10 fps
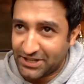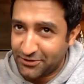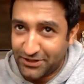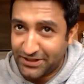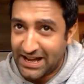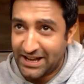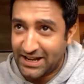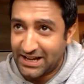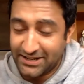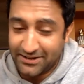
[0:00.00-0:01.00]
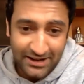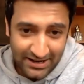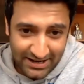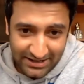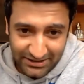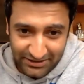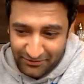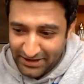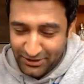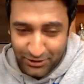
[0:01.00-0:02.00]
Other than that, I live in
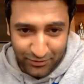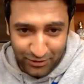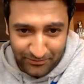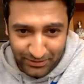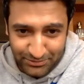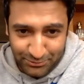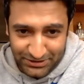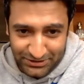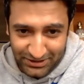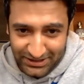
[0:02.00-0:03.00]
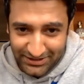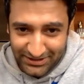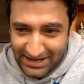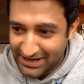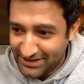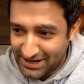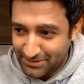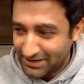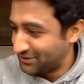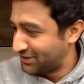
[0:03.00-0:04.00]
Vancouver. I'm from Switzerland, and I'm
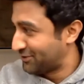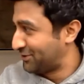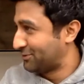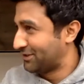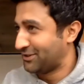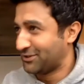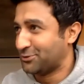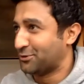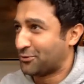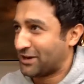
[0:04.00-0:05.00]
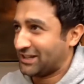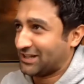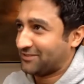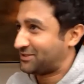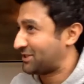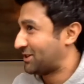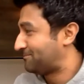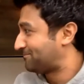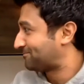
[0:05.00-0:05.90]
out here doing what I love. So.